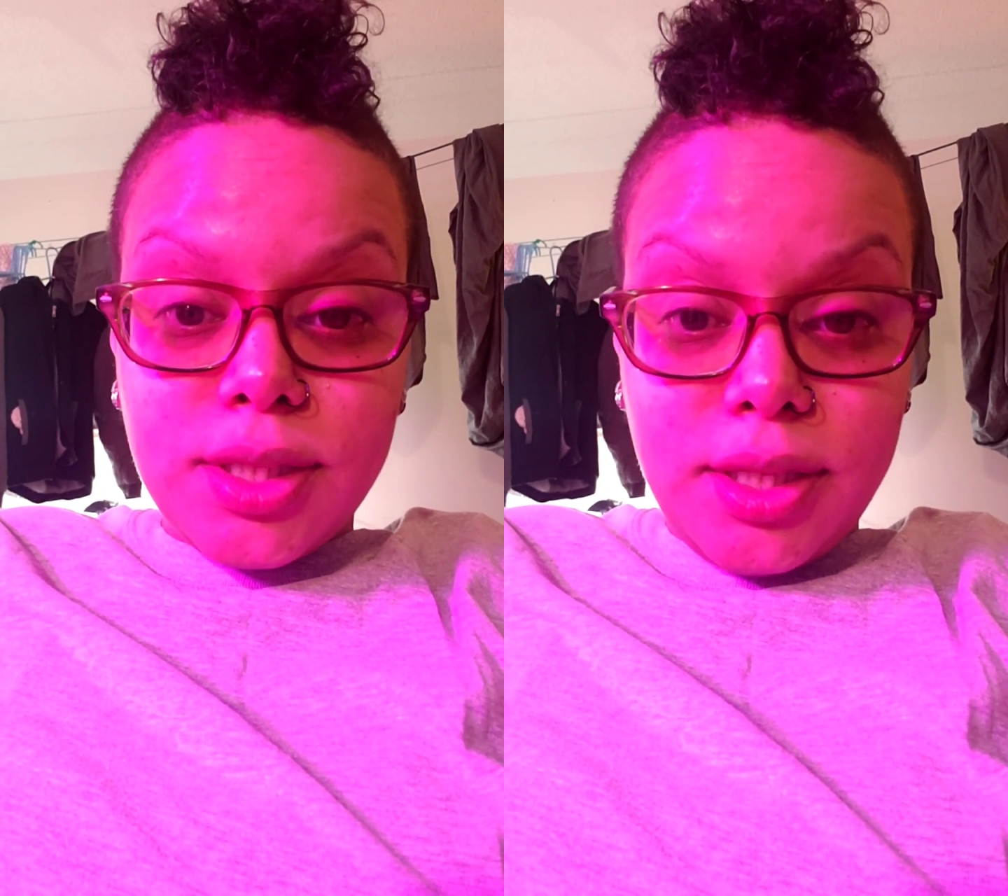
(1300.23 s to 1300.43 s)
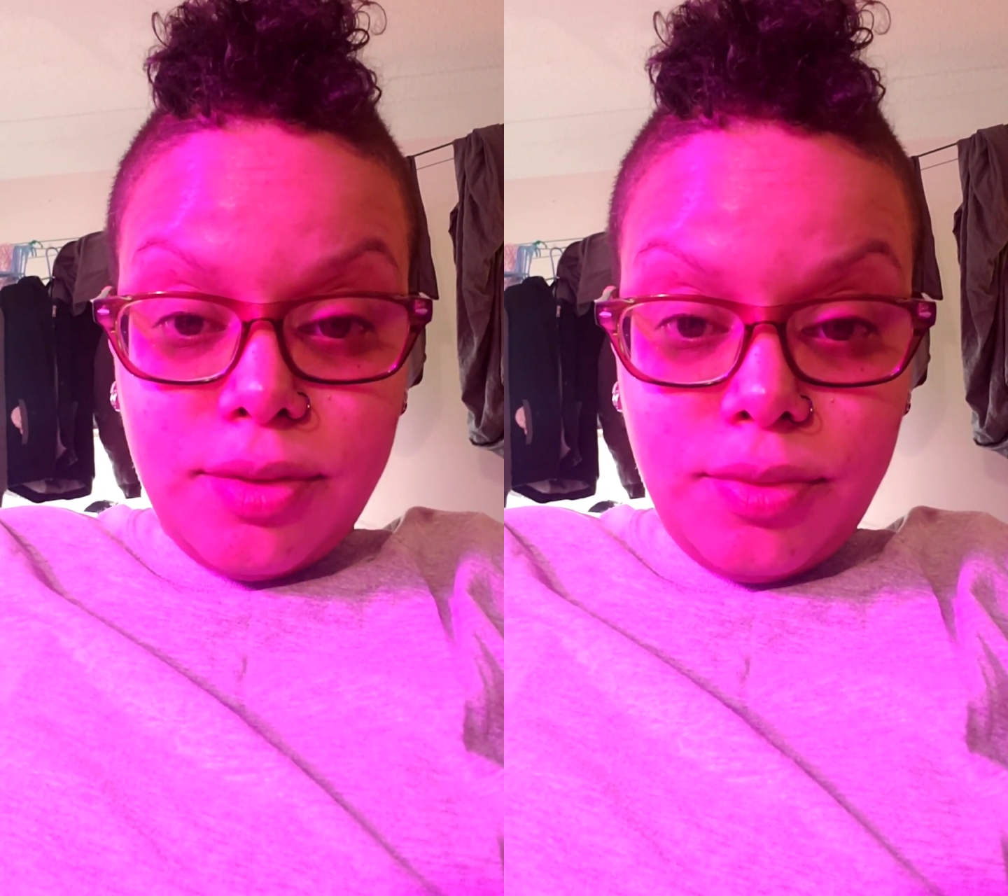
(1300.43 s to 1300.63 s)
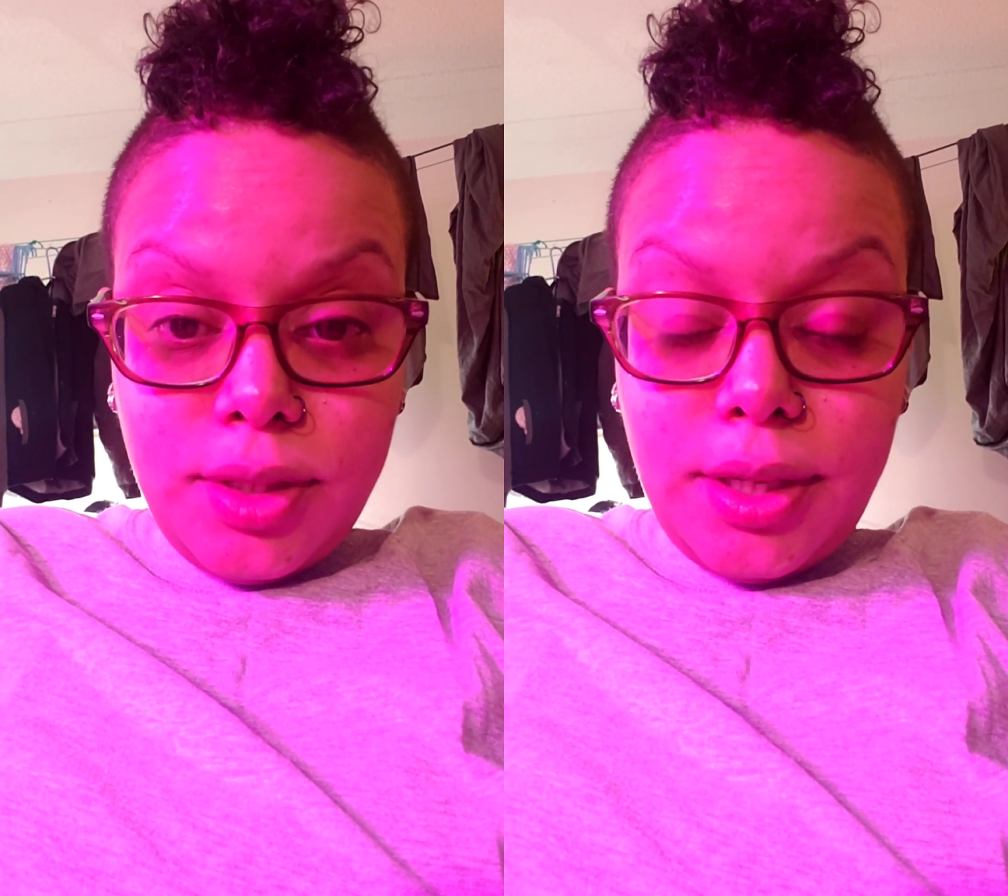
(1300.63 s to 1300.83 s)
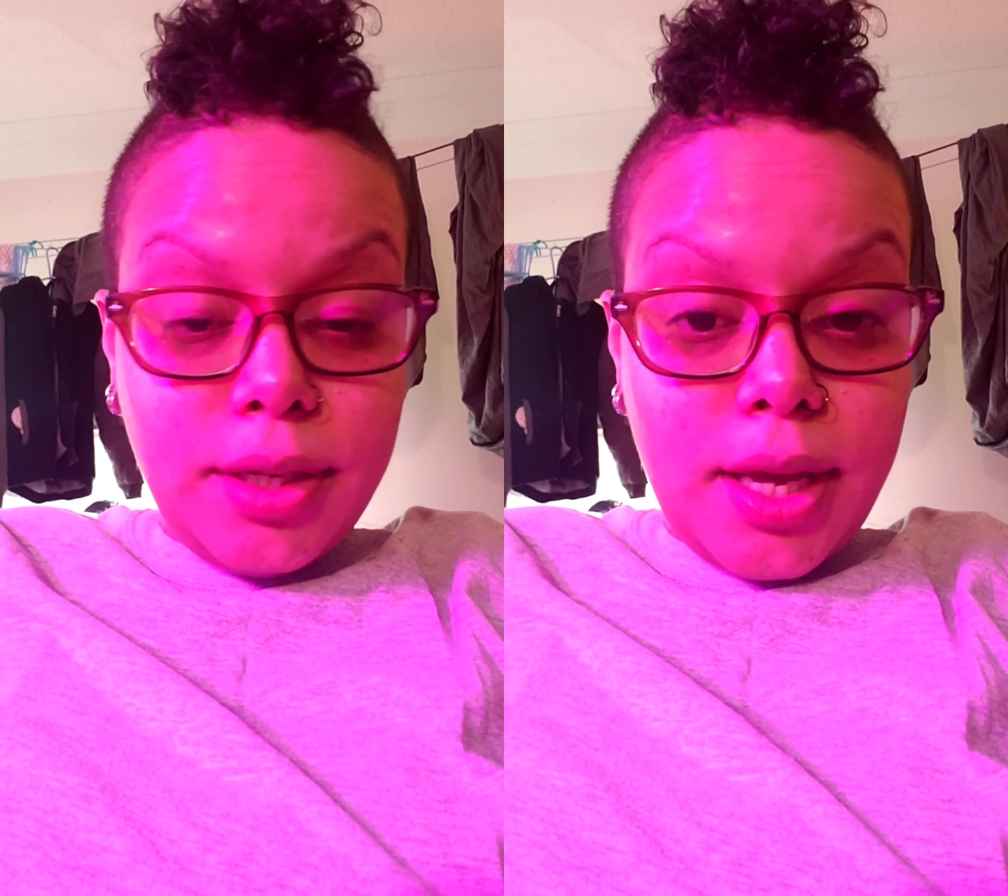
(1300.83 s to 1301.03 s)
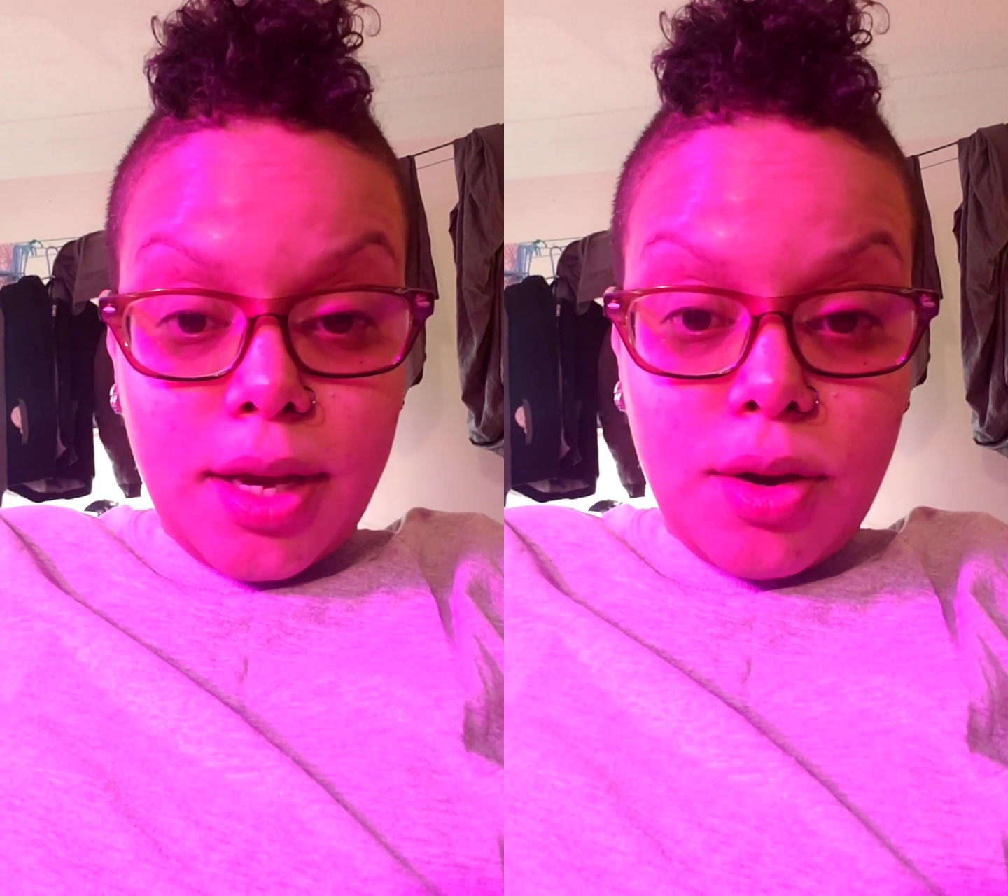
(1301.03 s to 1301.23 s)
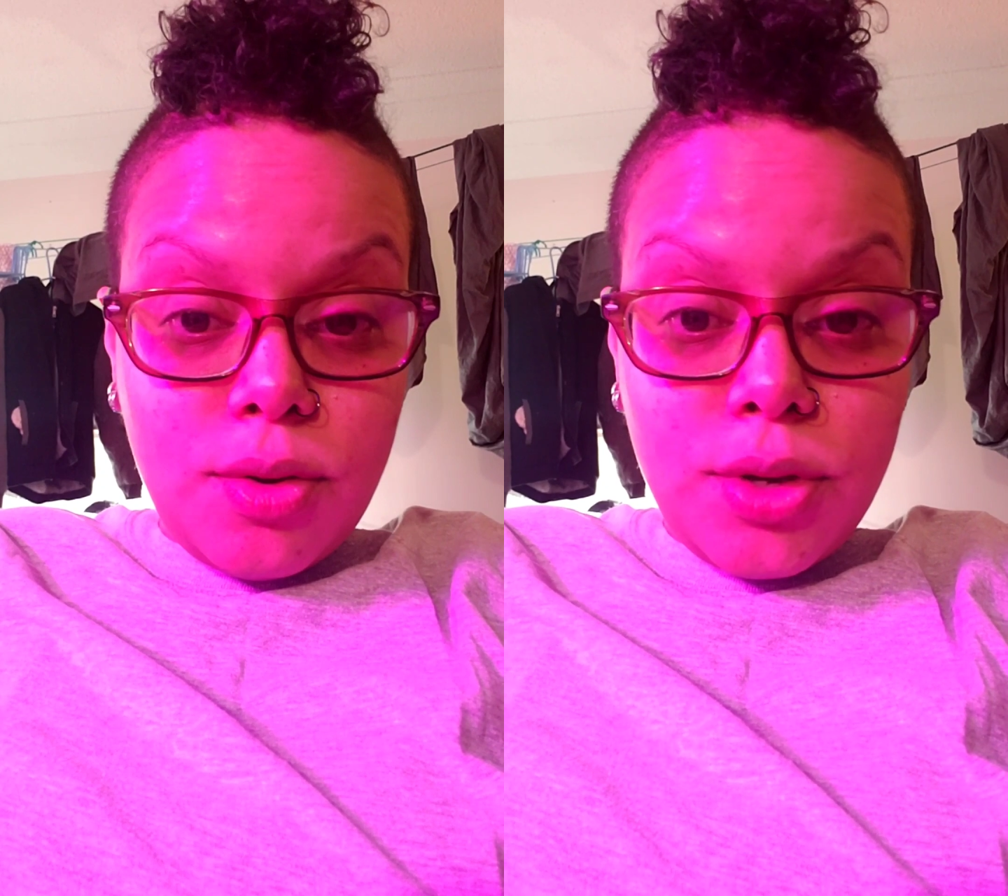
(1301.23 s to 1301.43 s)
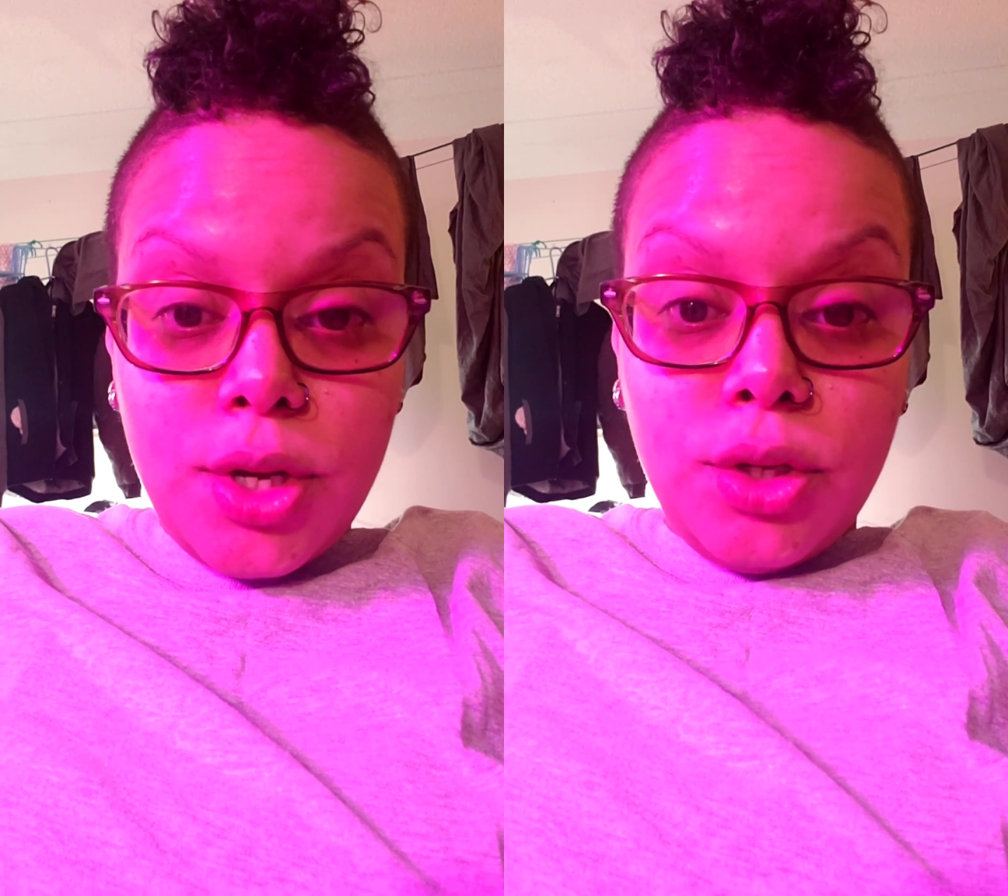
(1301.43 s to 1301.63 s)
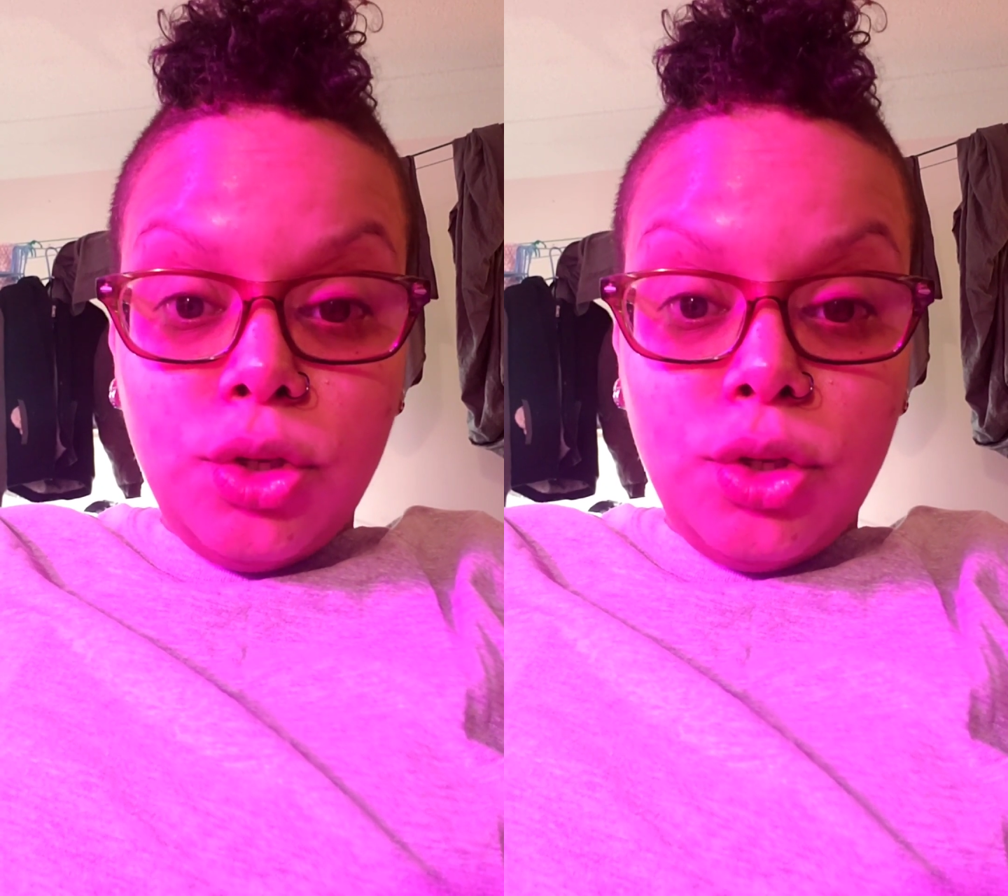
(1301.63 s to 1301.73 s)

living, and how